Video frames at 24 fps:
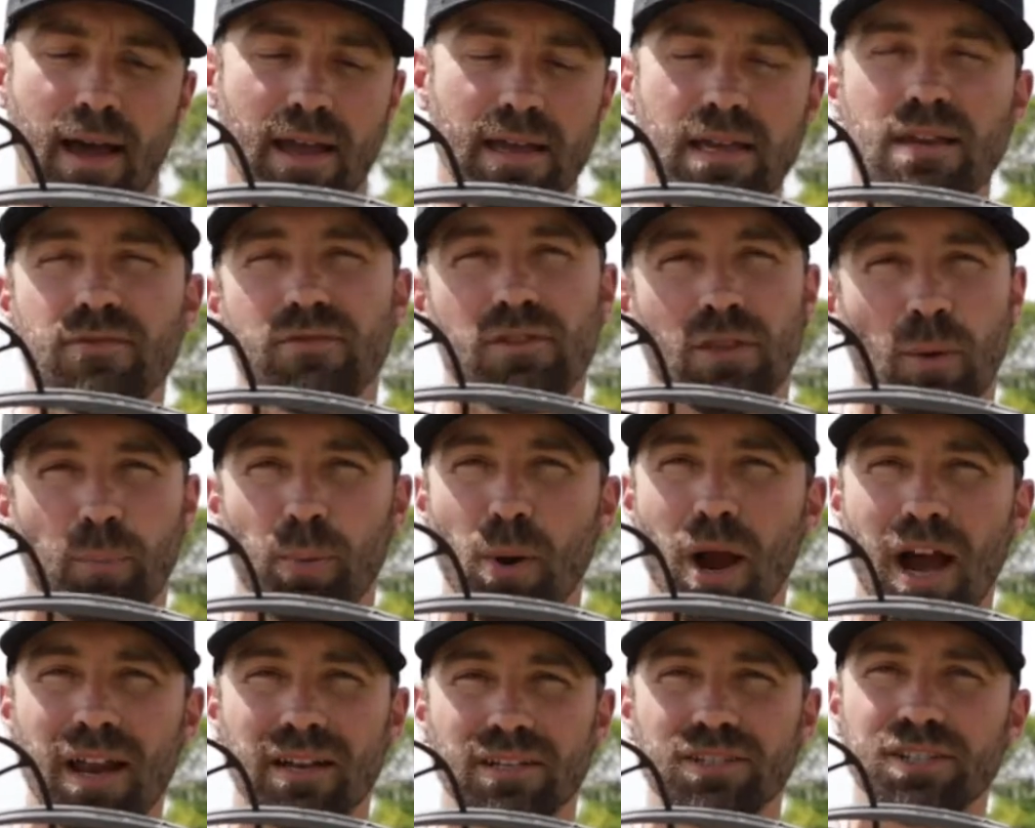even the
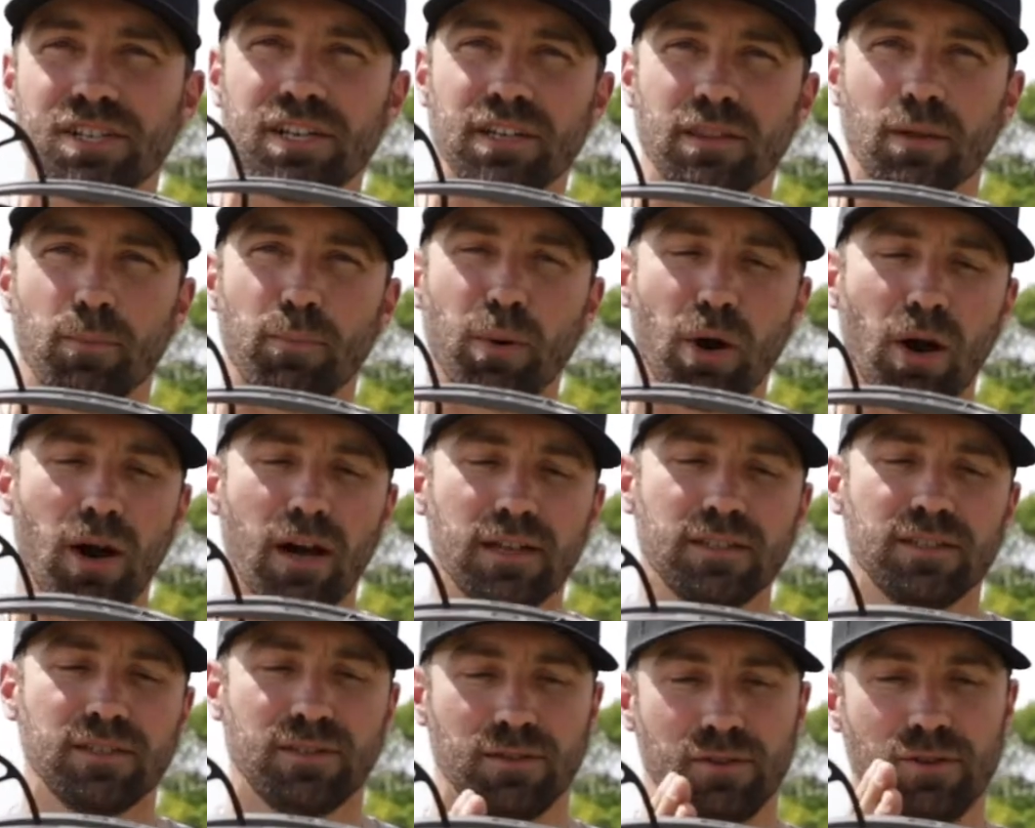Prodigy and the
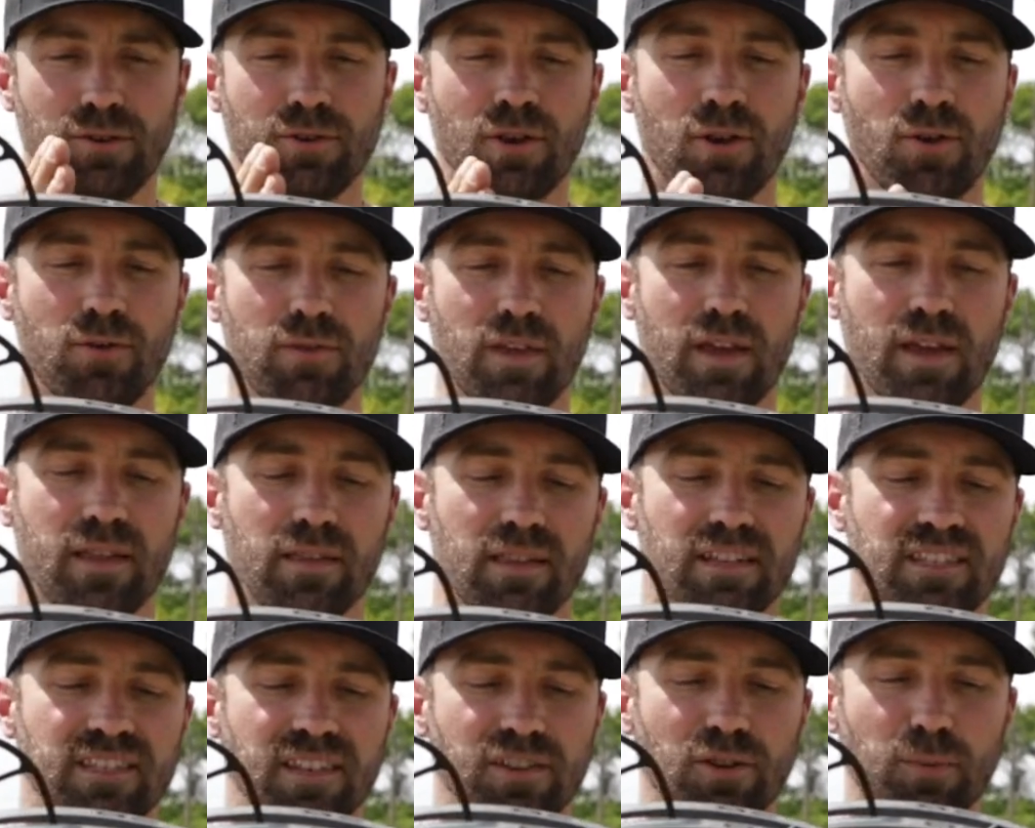Boss, you know
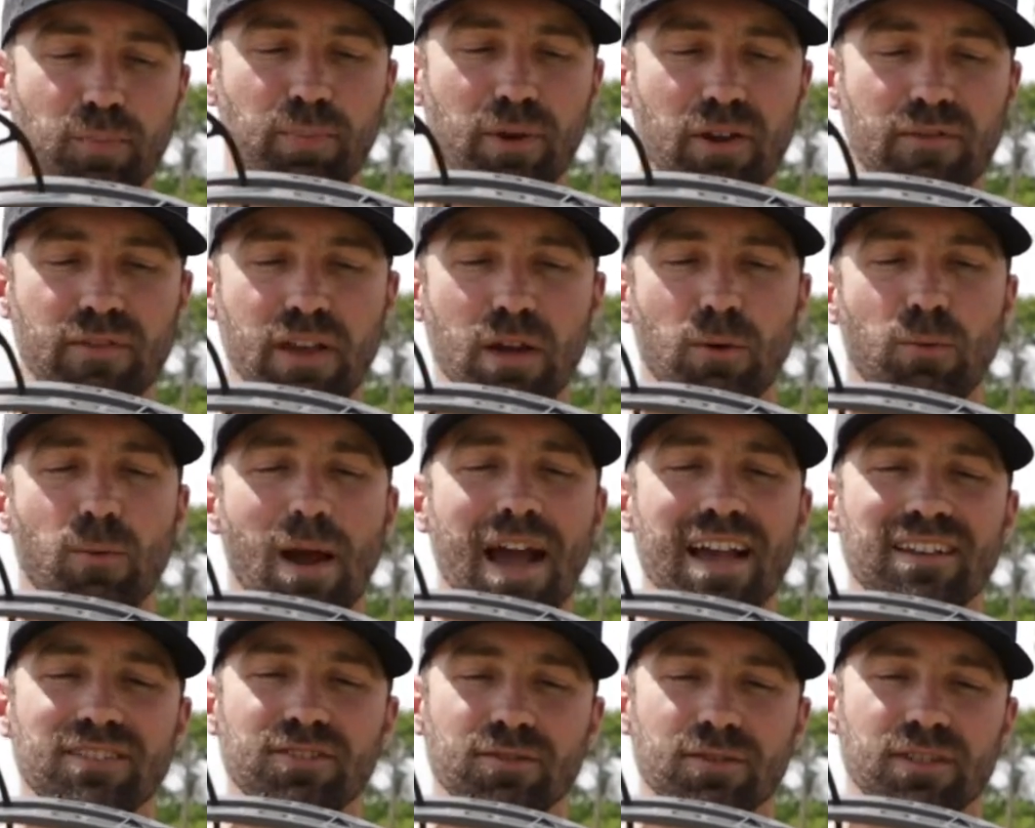that the center pivot
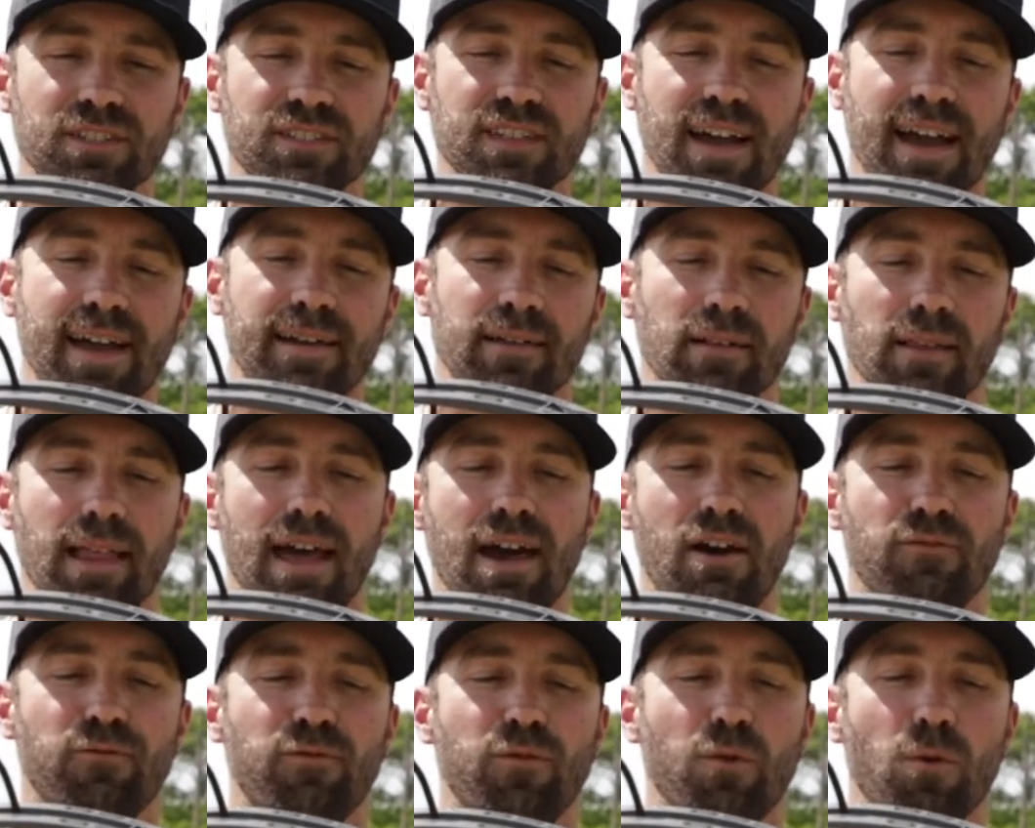riser design
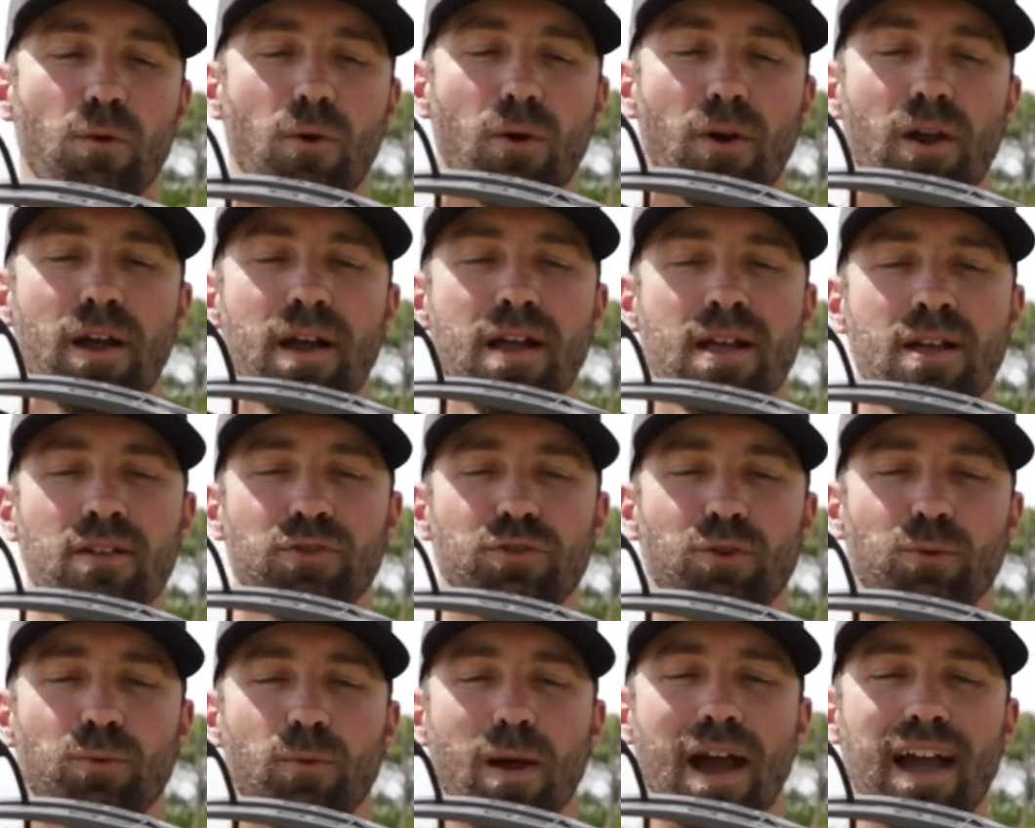allowed for
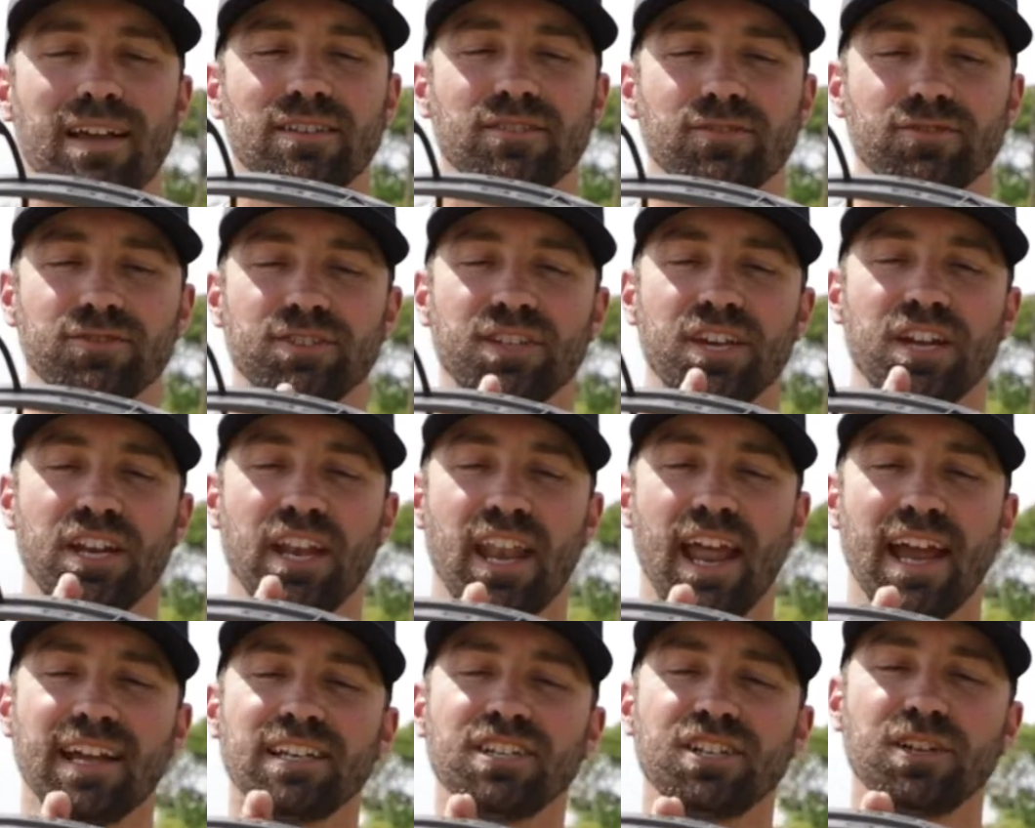the riser's
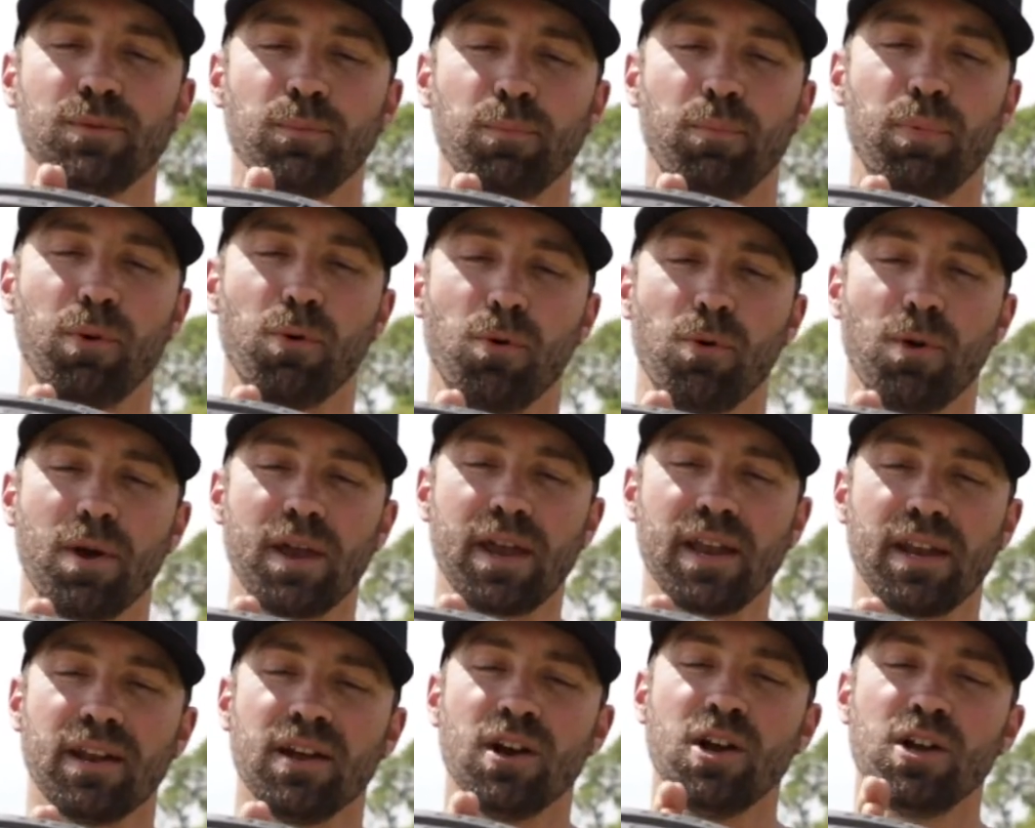connection
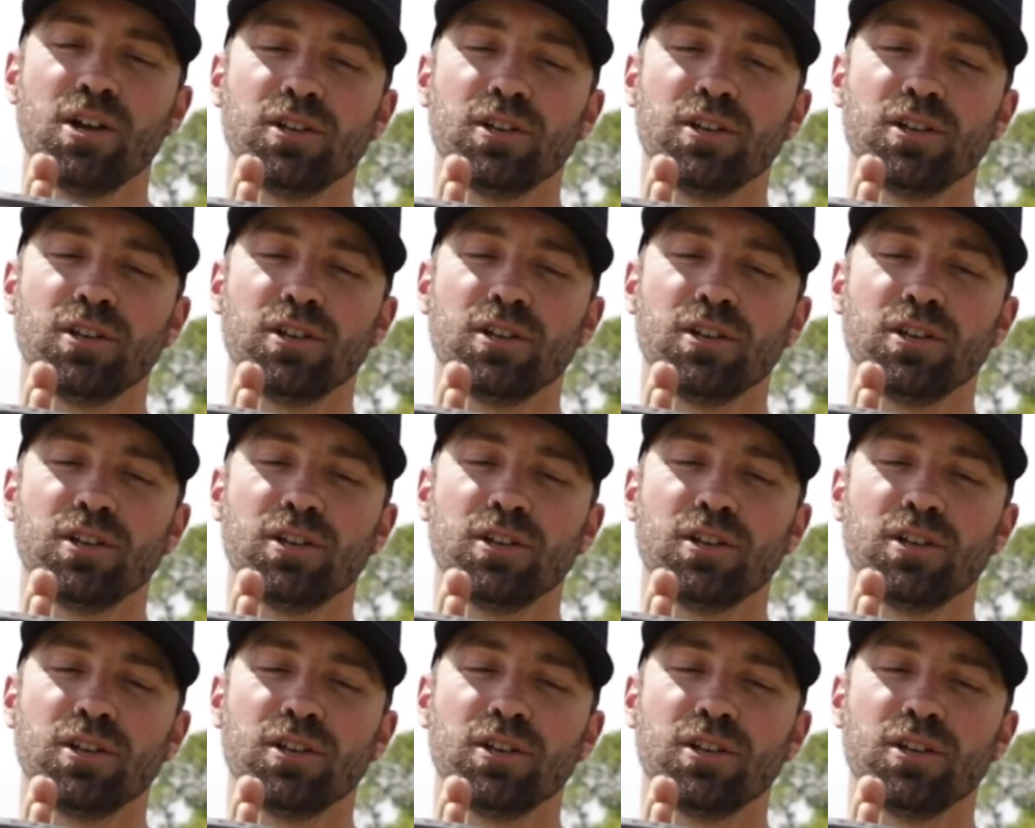point